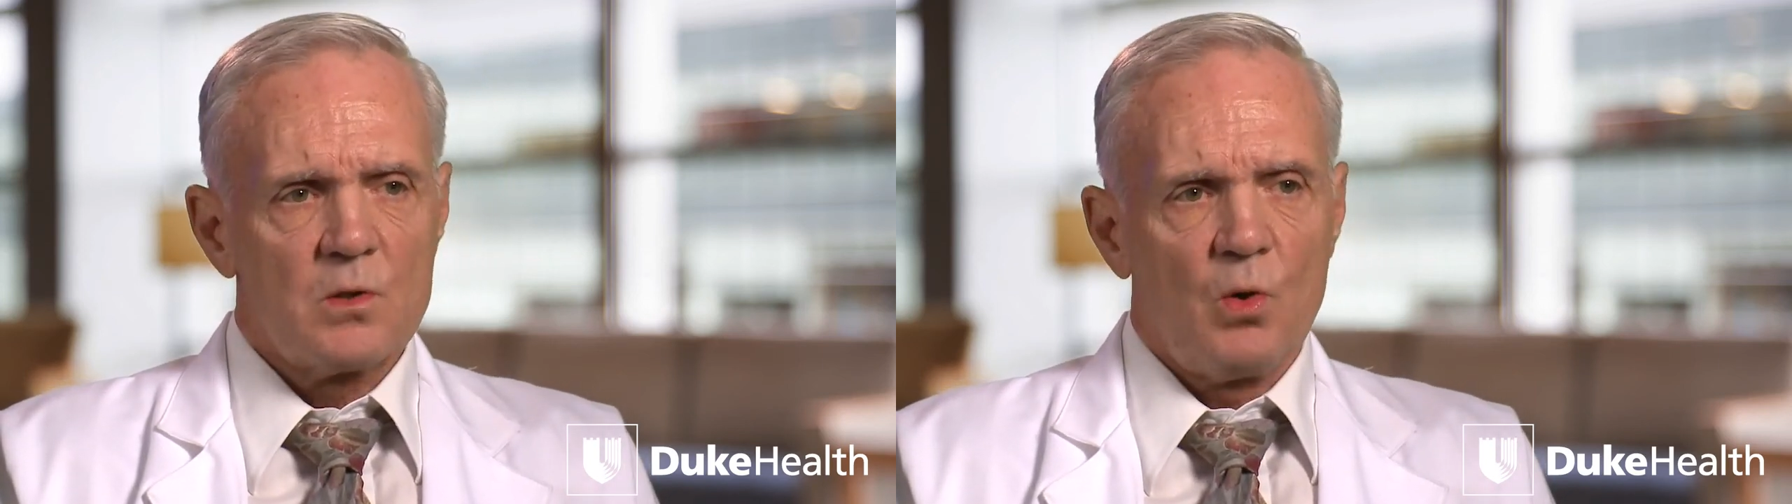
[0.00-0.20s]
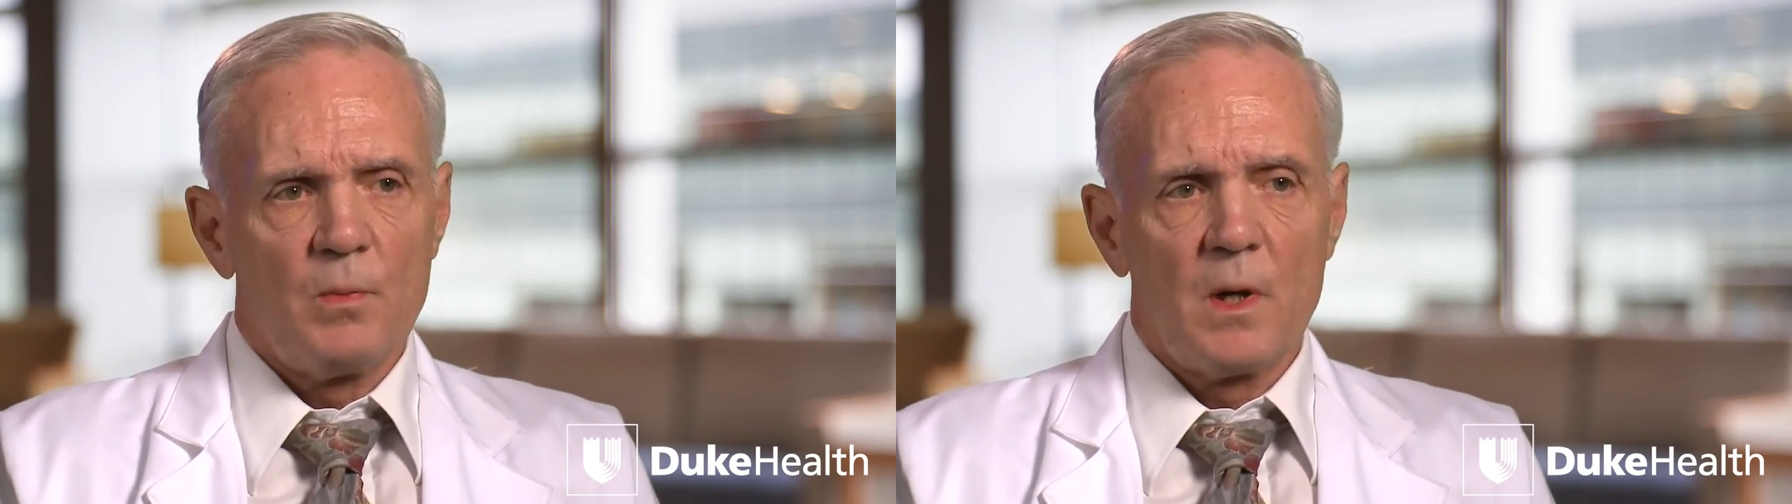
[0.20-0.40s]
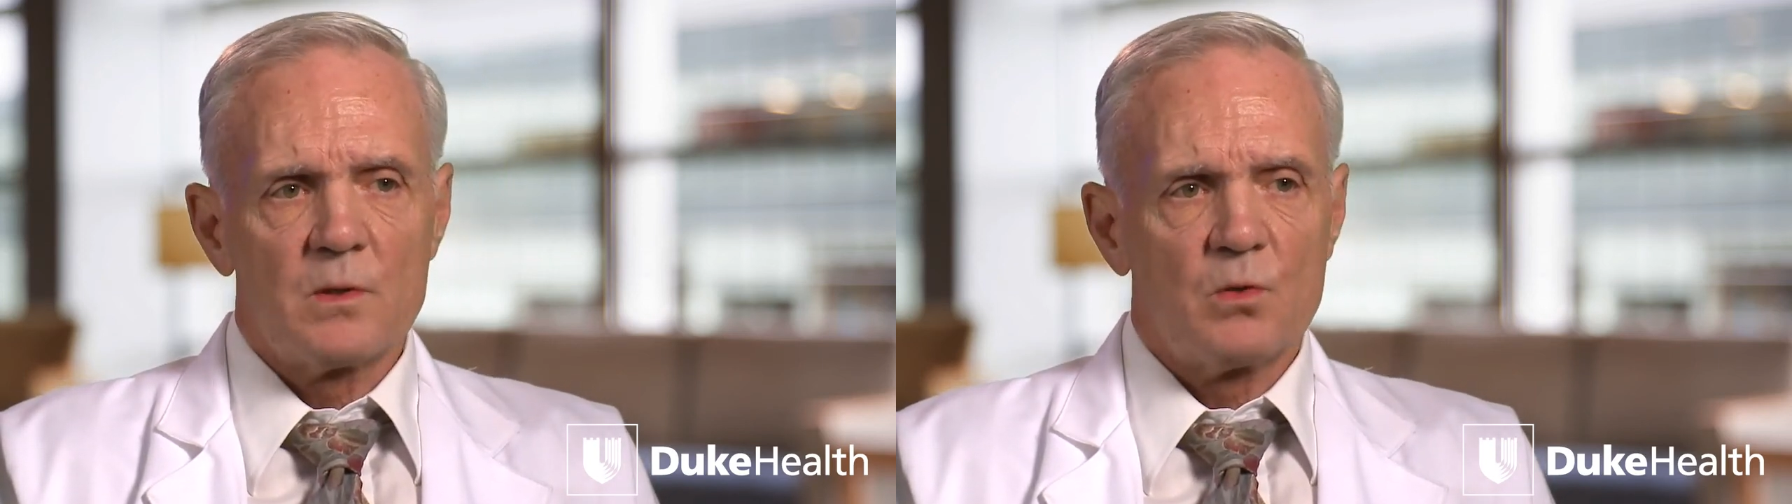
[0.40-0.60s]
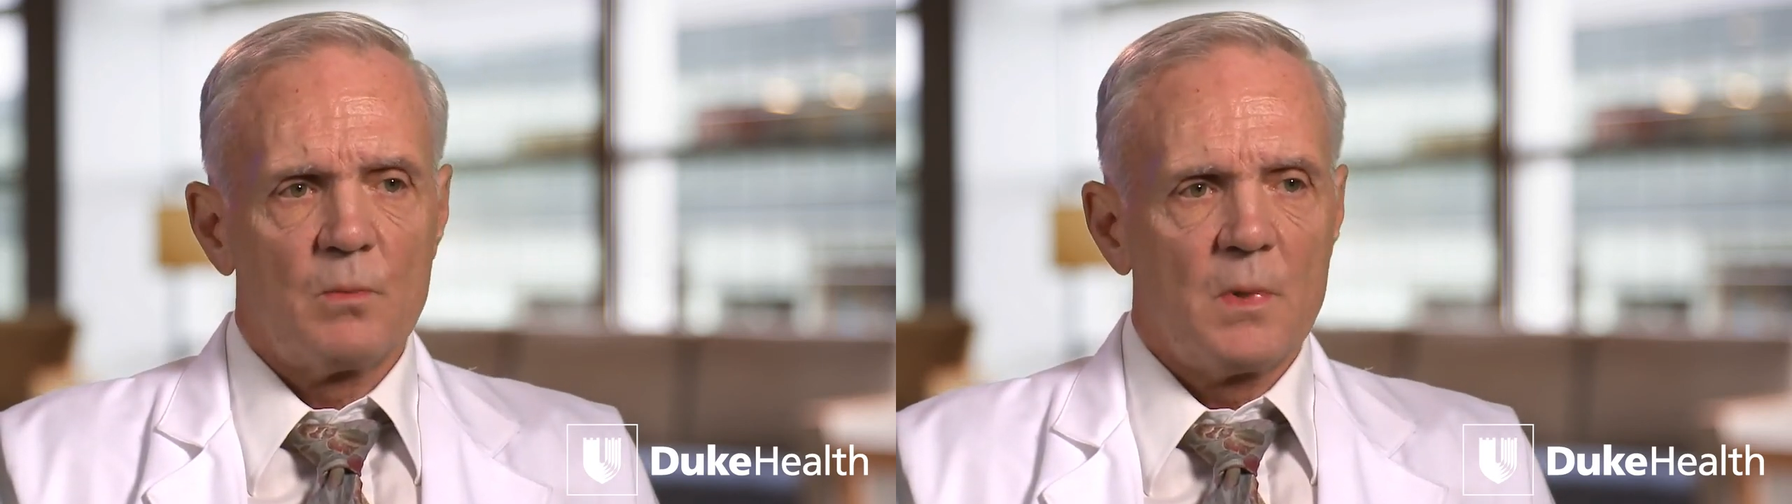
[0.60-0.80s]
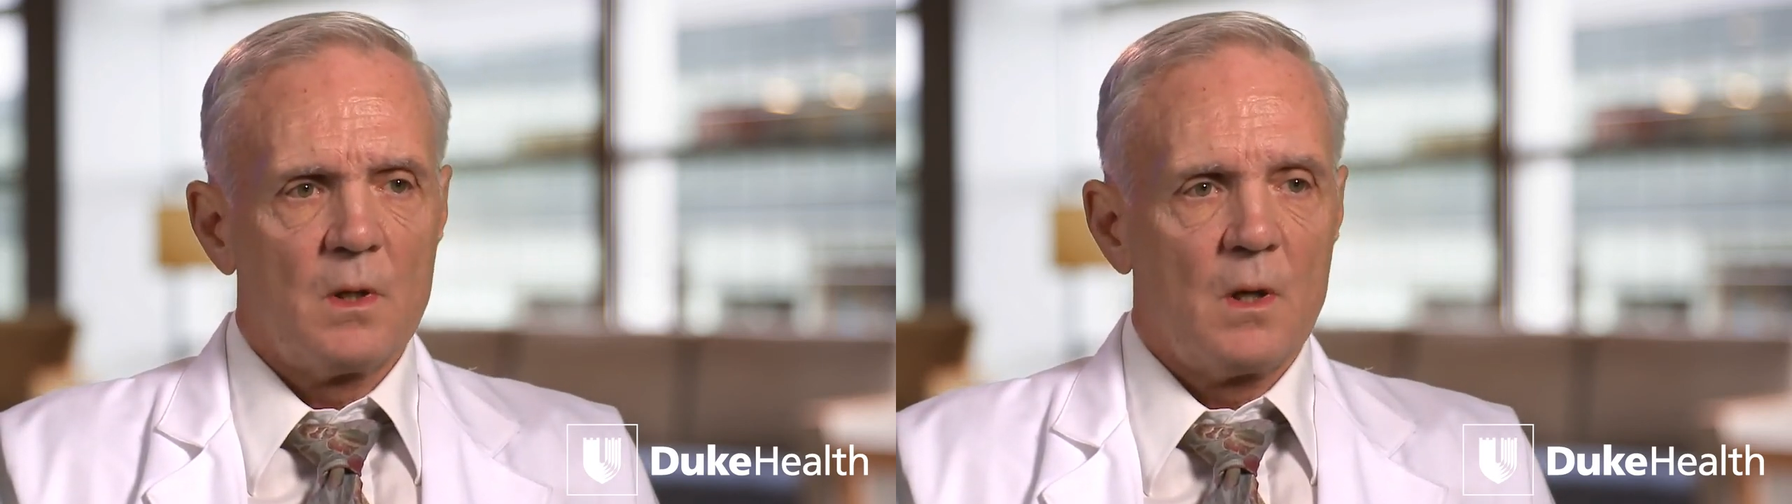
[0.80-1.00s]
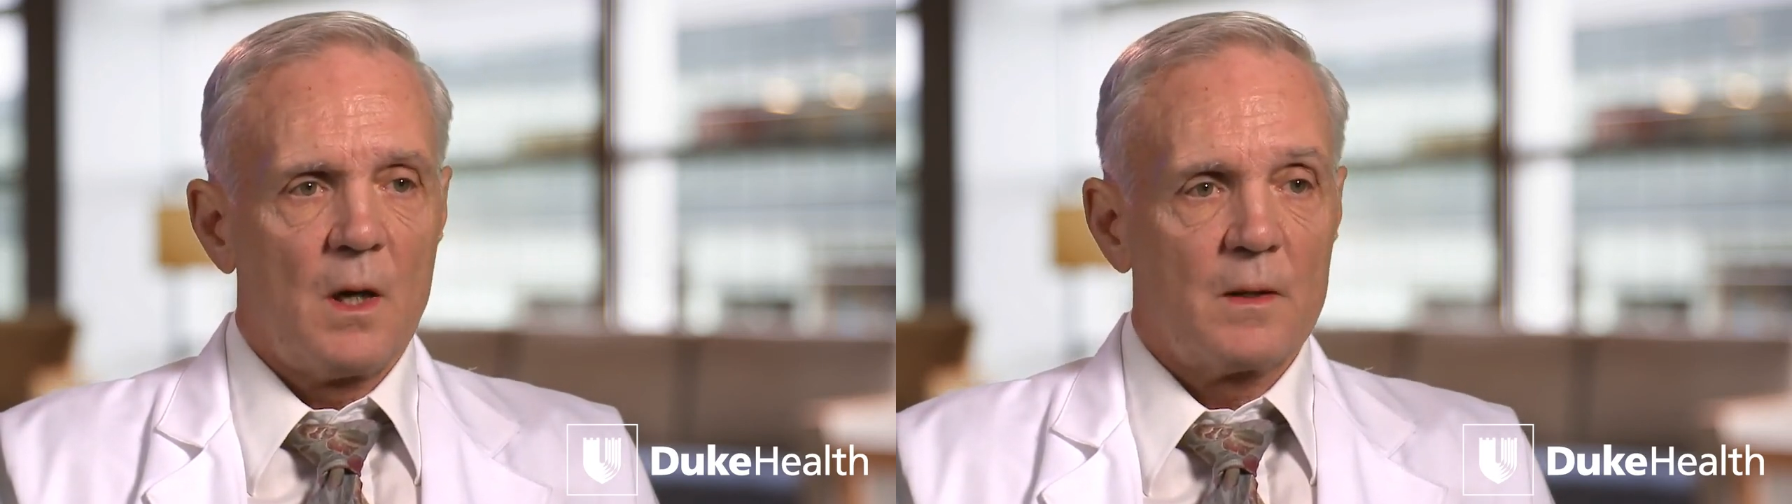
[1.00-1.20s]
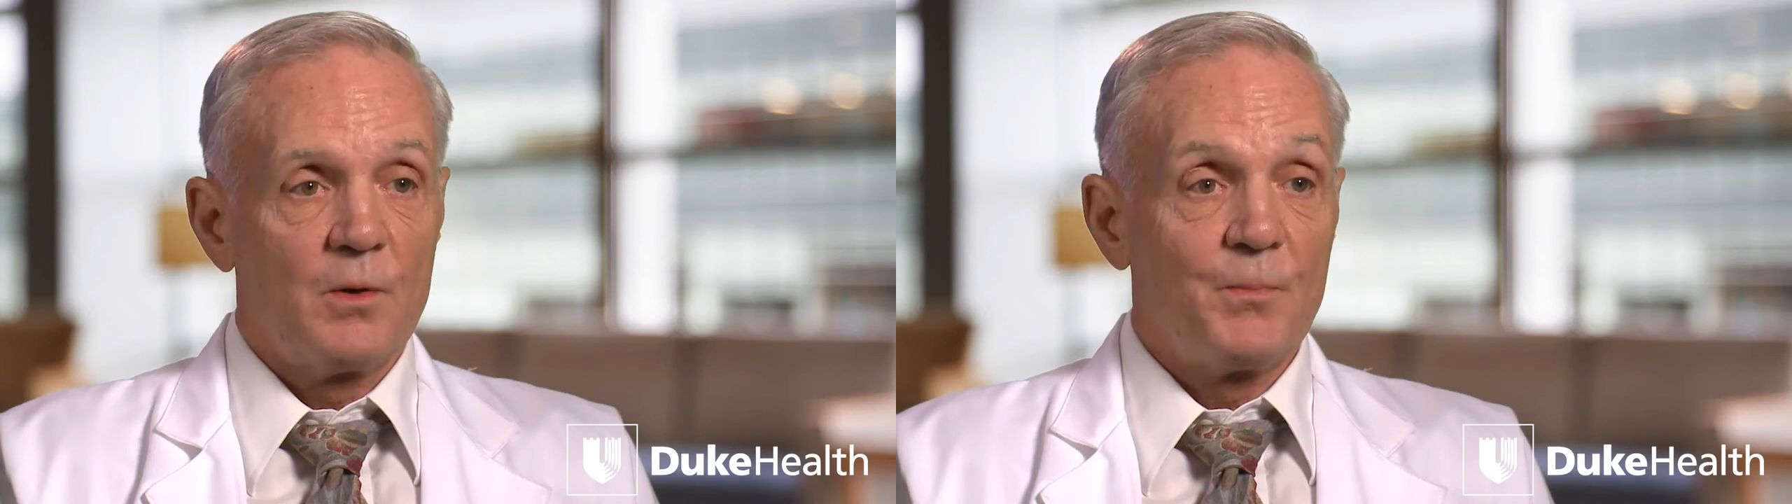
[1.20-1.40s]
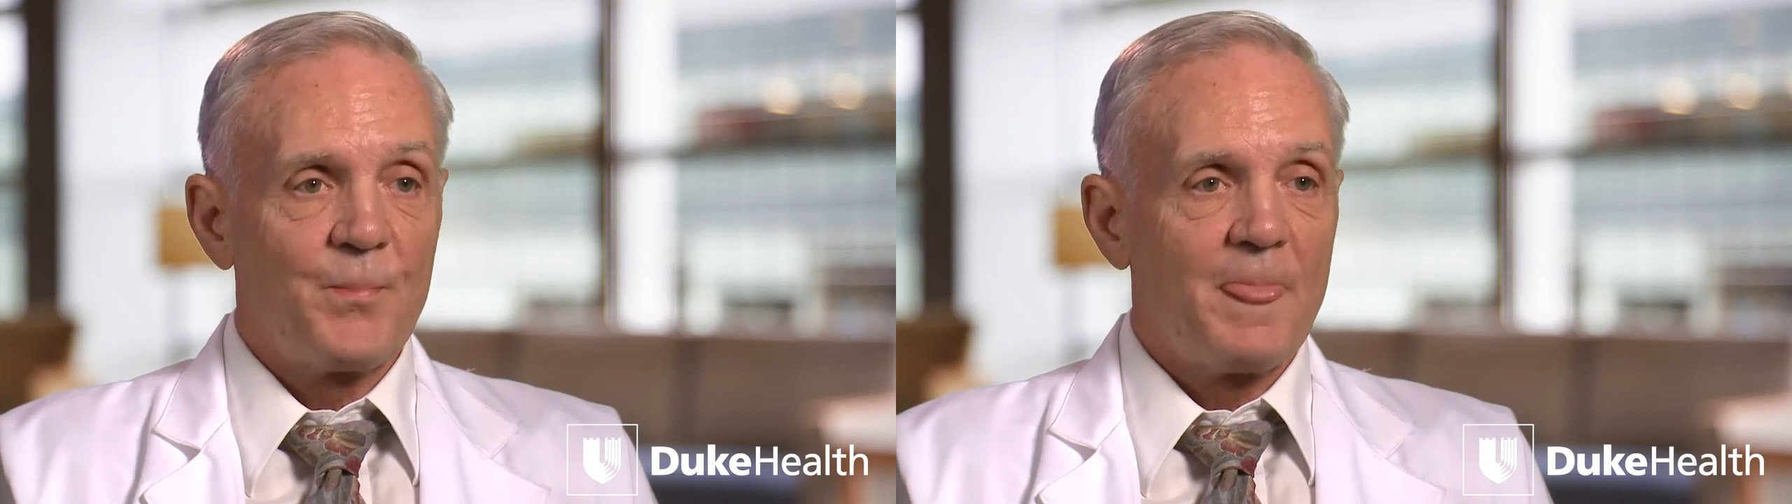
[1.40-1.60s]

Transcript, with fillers: told me I was going to be a doctor.